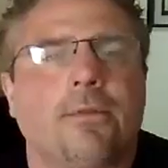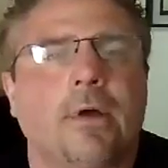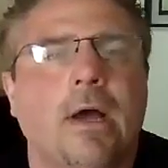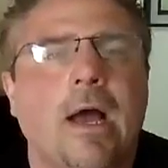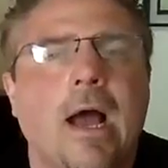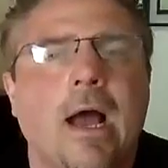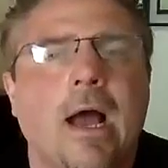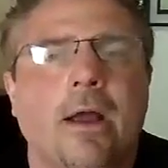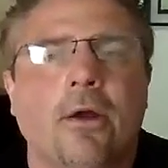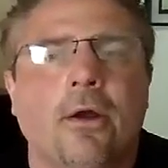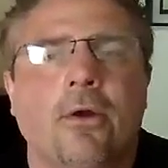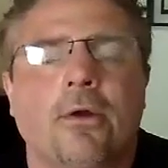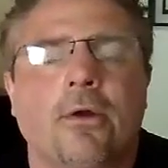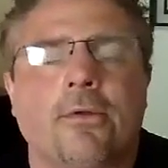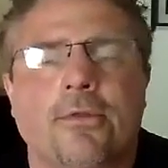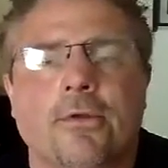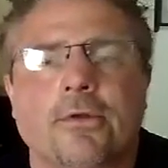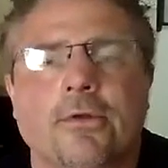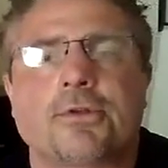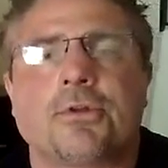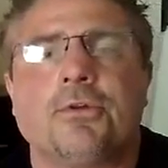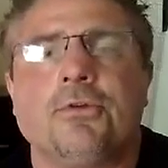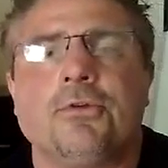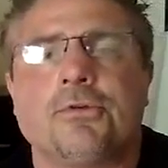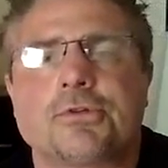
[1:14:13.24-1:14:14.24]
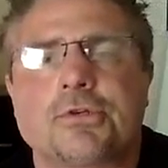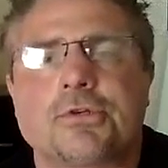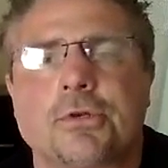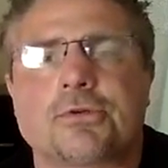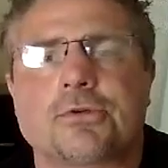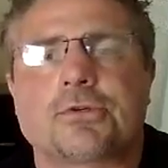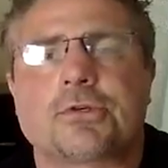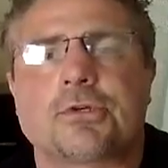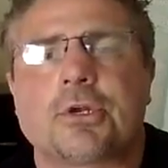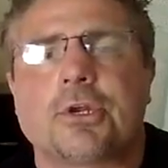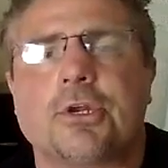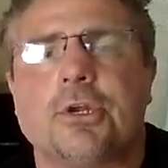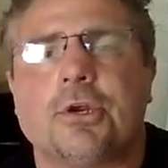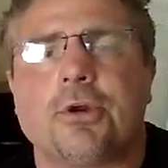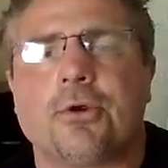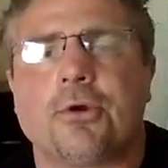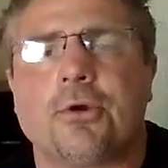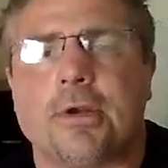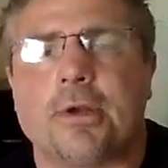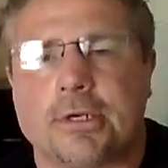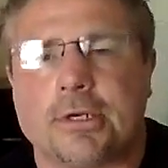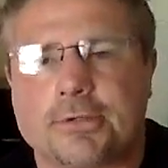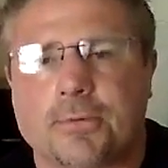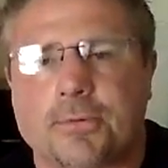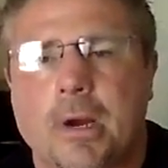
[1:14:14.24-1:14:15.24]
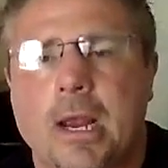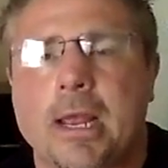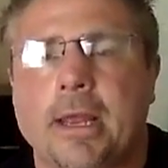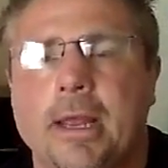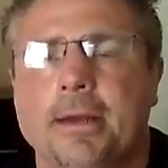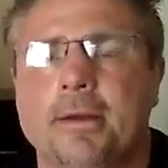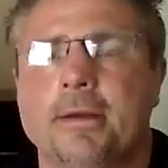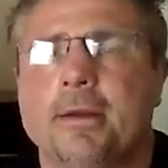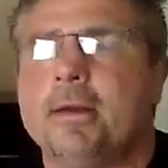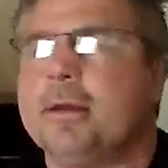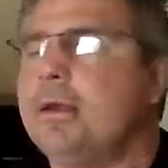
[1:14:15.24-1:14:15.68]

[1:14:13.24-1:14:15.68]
the higher of the two Social Securities? Right.